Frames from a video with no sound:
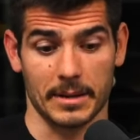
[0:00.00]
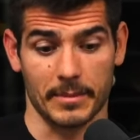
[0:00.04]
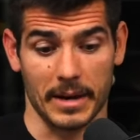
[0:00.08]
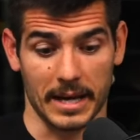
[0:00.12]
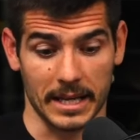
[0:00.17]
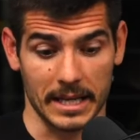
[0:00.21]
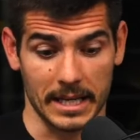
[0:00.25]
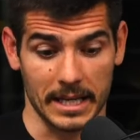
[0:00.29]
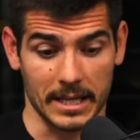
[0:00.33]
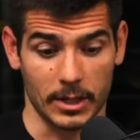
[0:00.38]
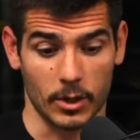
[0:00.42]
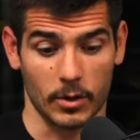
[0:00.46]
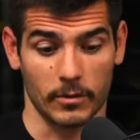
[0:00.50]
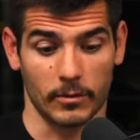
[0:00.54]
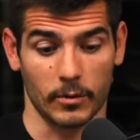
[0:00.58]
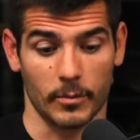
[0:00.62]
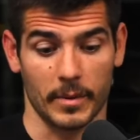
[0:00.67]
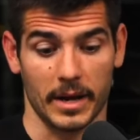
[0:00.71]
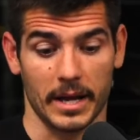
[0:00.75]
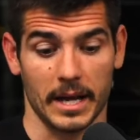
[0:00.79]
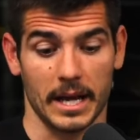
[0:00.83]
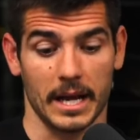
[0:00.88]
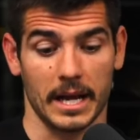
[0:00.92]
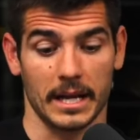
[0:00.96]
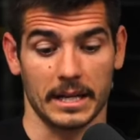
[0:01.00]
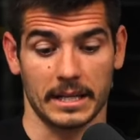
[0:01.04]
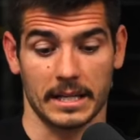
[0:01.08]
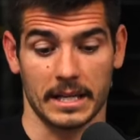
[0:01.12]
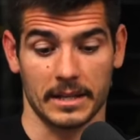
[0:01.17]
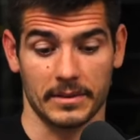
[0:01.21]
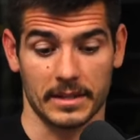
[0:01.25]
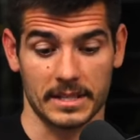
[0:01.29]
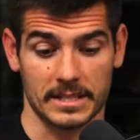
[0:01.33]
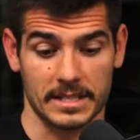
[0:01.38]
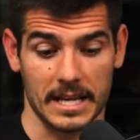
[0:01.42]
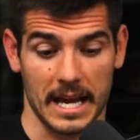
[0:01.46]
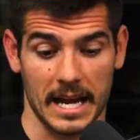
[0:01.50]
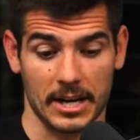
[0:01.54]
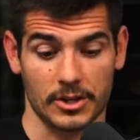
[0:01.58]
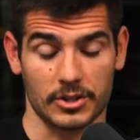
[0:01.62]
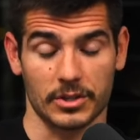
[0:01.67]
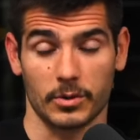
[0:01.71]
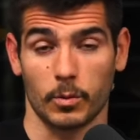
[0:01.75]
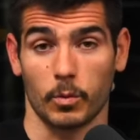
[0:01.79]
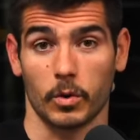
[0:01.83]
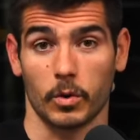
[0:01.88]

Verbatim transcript: Am I in over my head? Can this actually